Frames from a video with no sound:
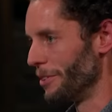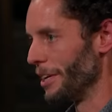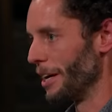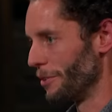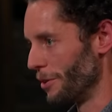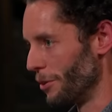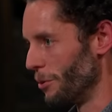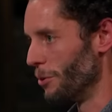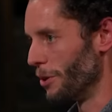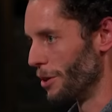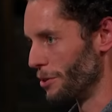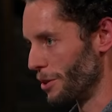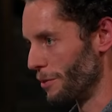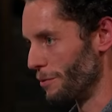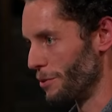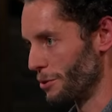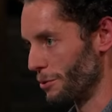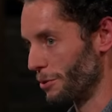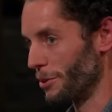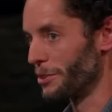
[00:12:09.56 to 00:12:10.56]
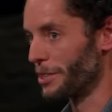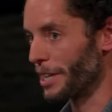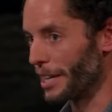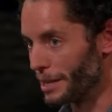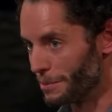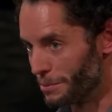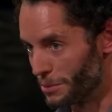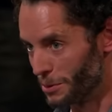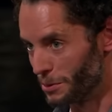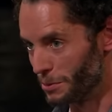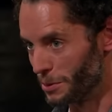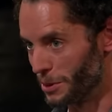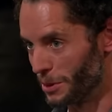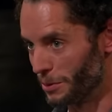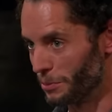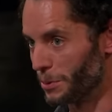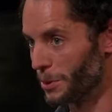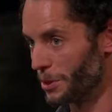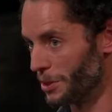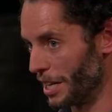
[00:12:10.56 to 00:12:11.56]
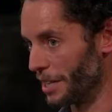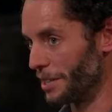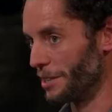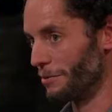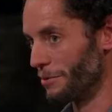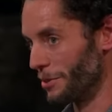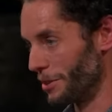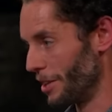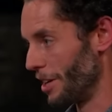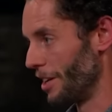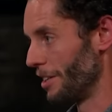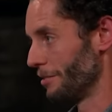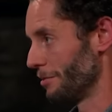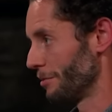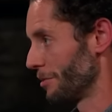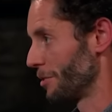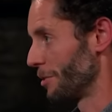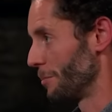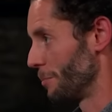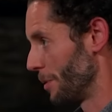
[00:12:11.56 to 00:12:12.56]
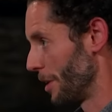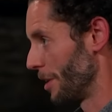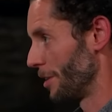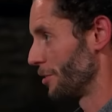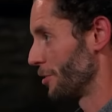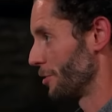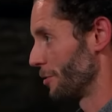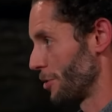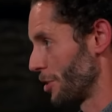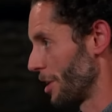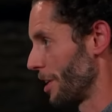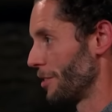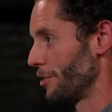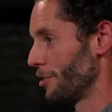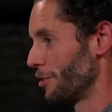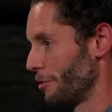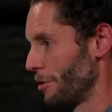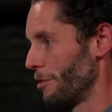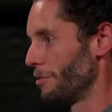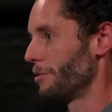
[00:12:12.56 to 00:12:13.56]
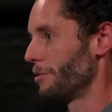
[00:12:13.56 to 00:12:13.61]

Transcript: that all those offers are on the table, would any of you like to budge or change your